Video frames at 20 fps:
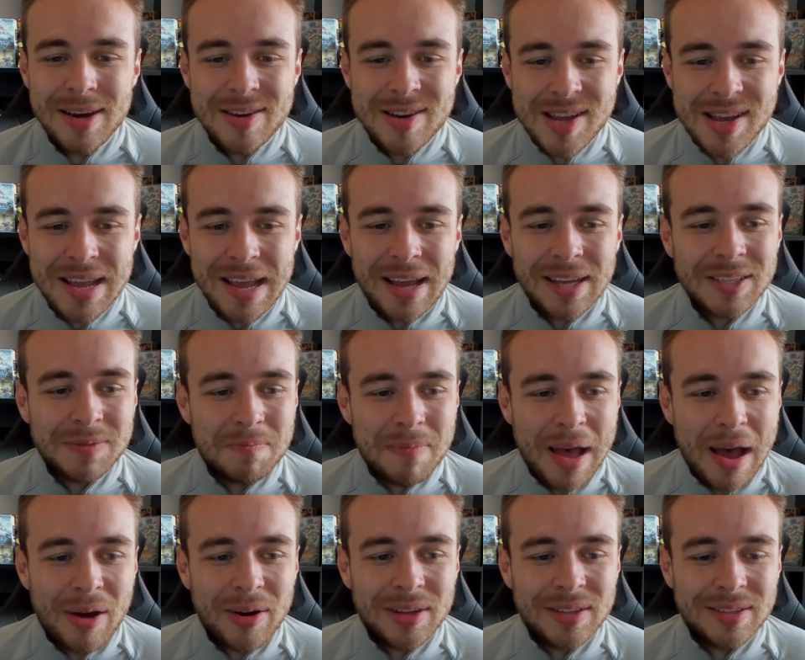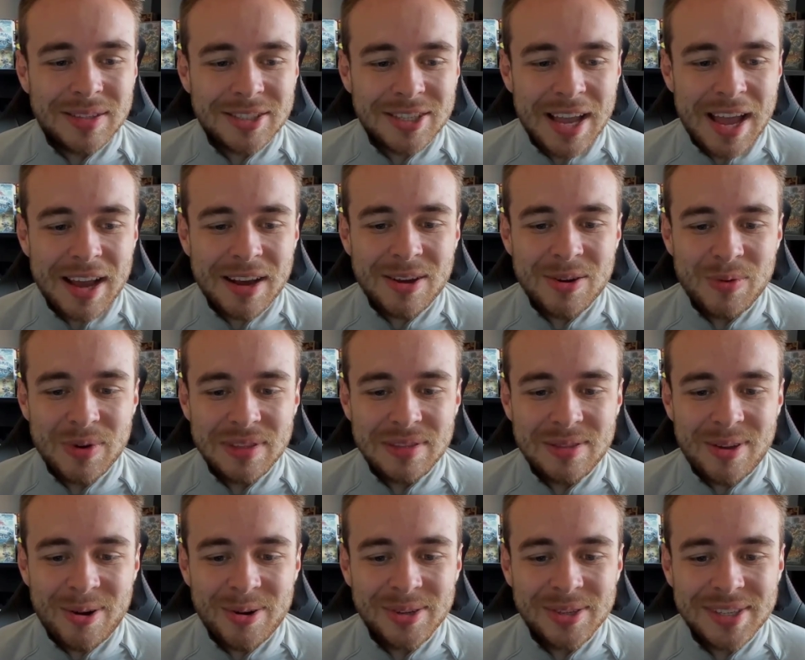Diaz, Mount, and Saka with
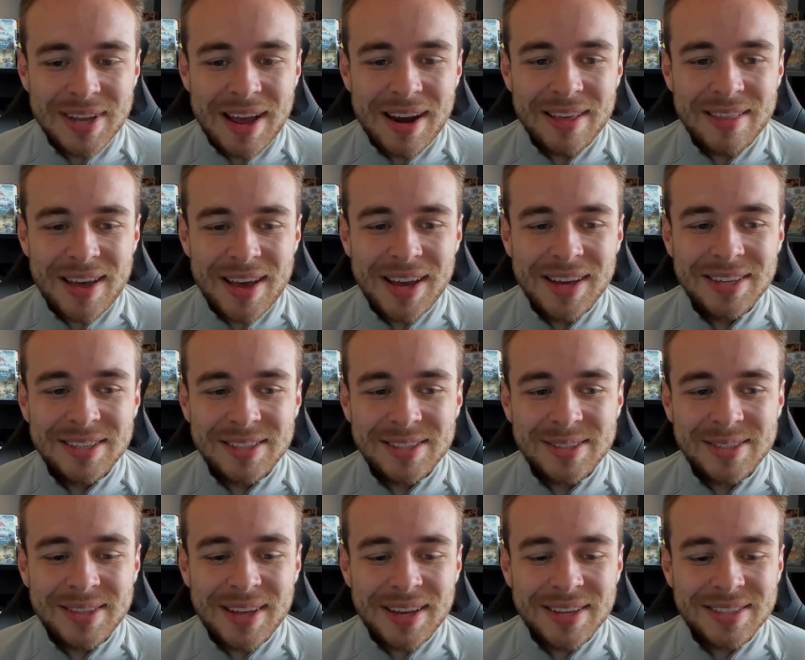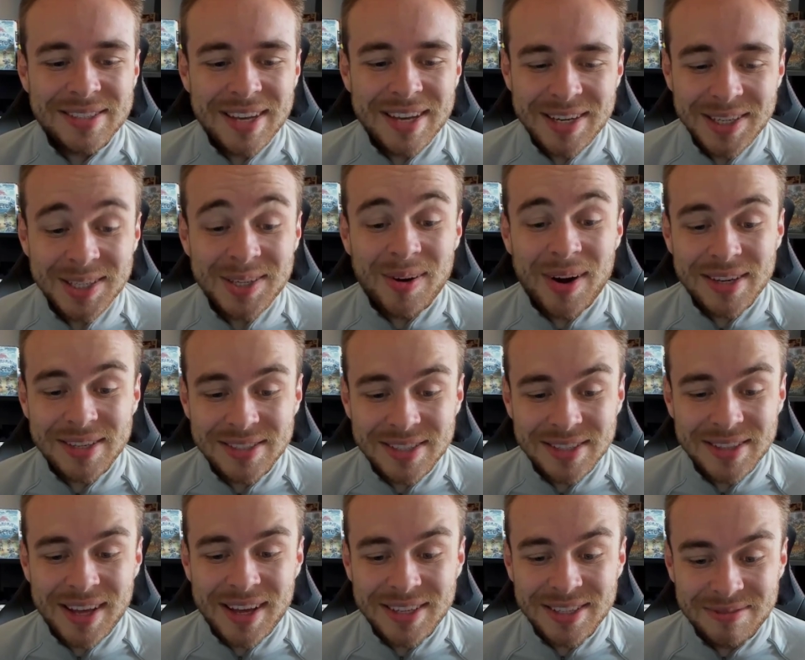no Salah. That's
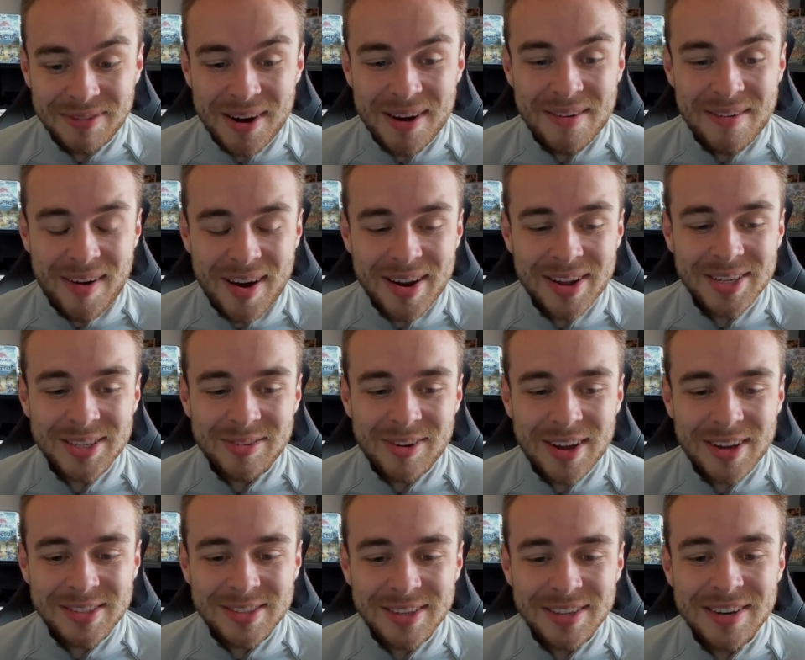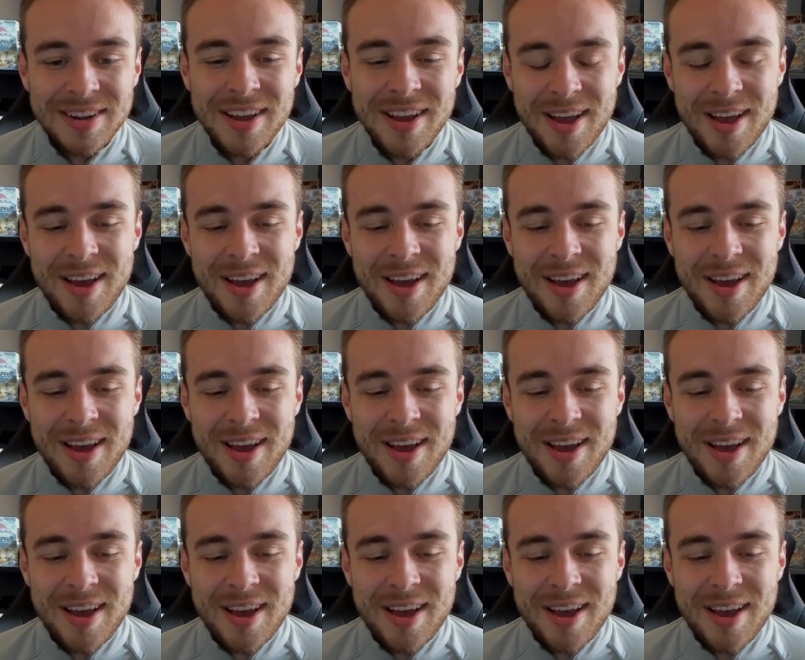interesting. That is very, very interesting.